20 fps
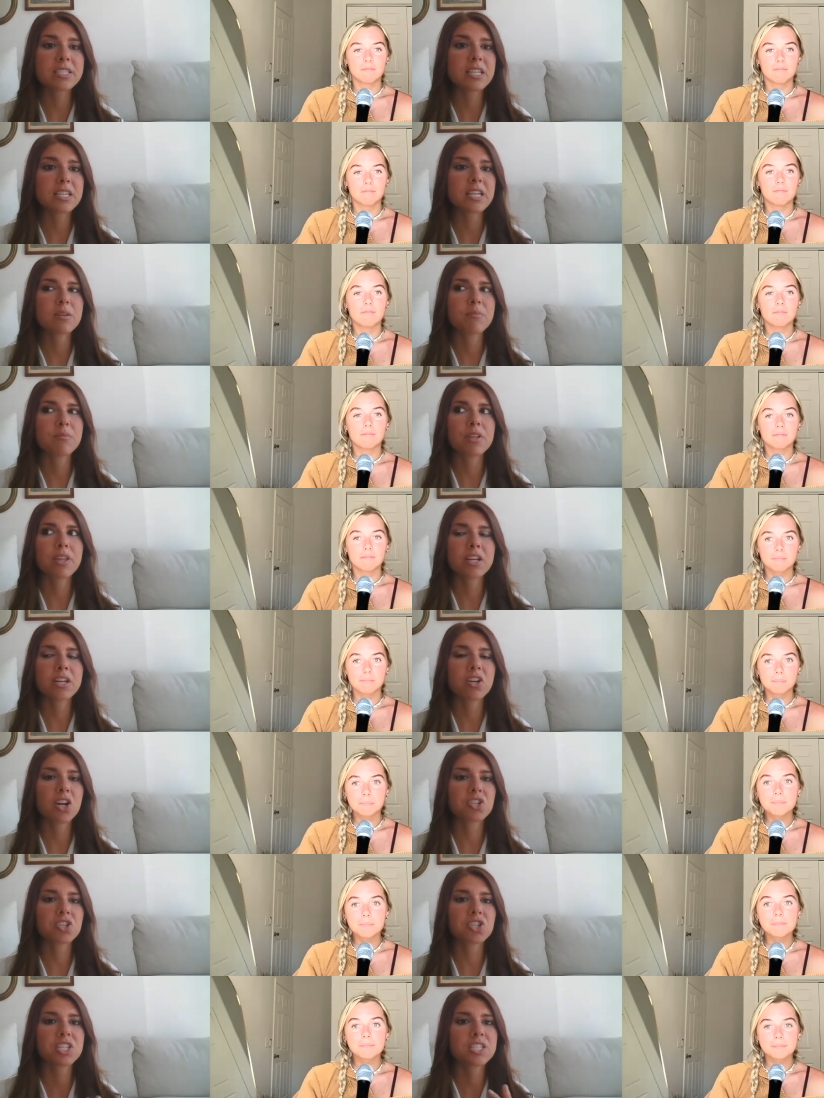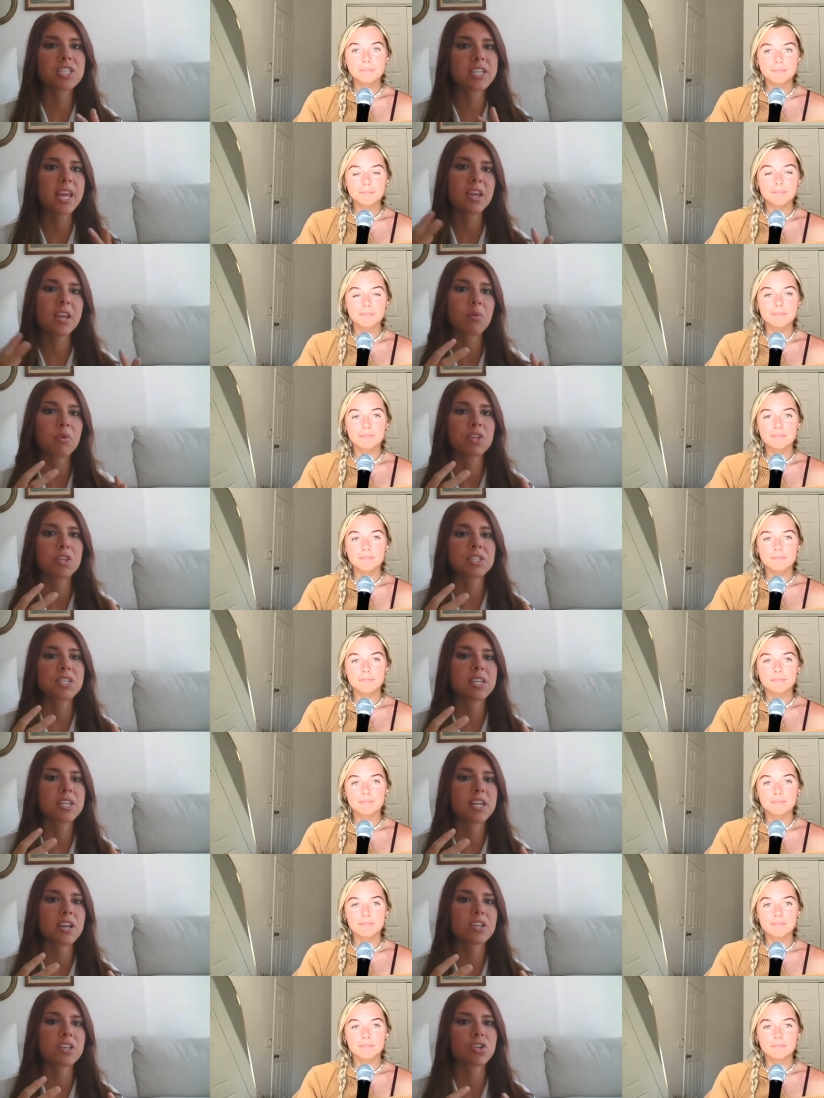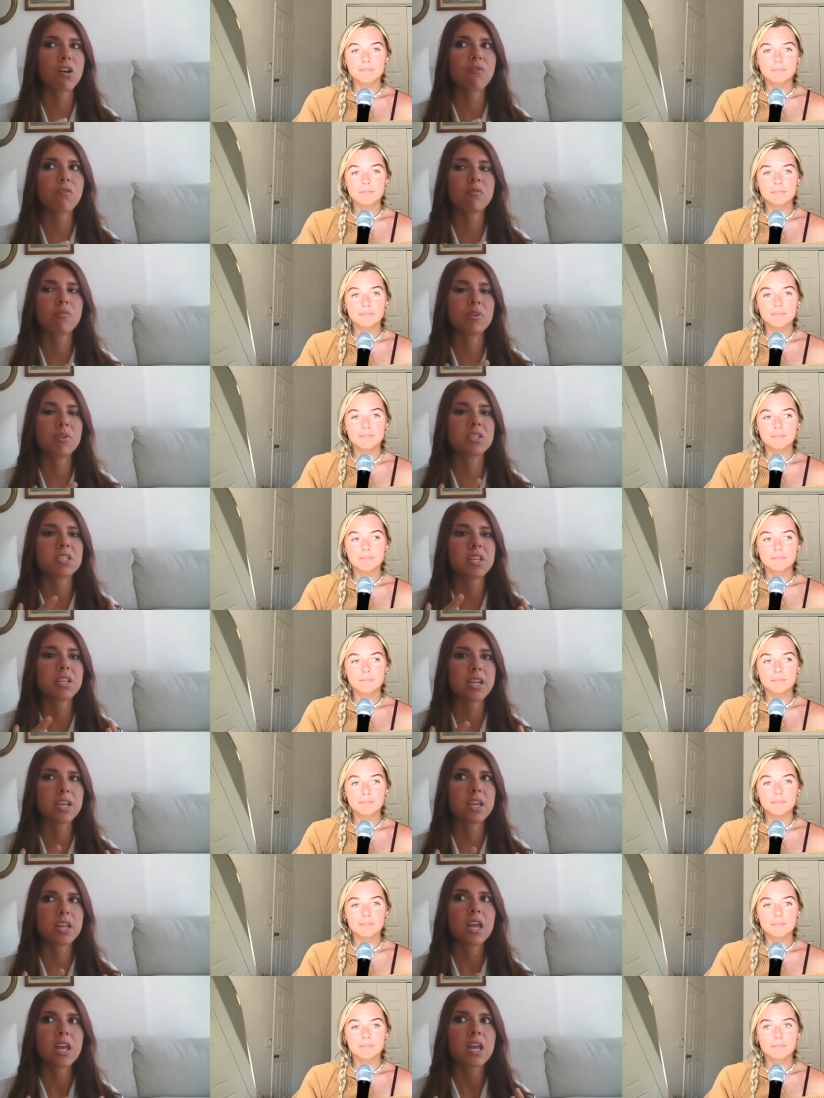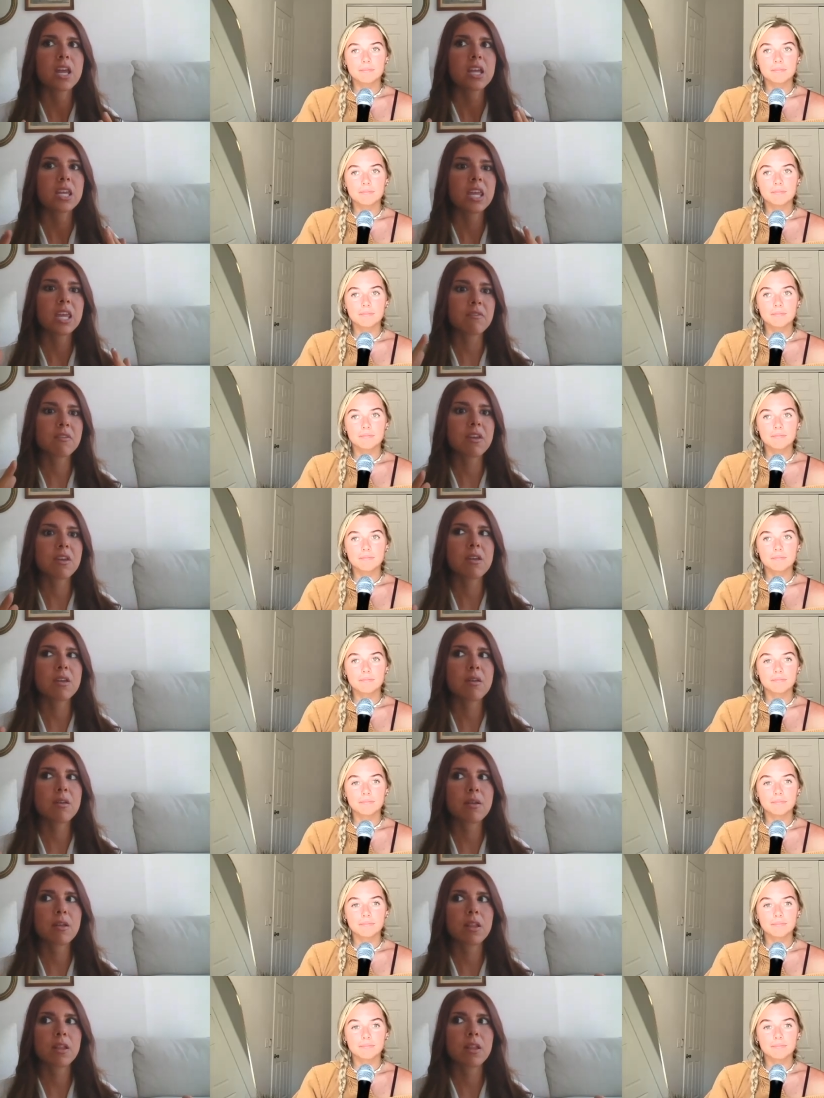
Speaker 1: city, but like not just take what the city has to offer, but to like give it,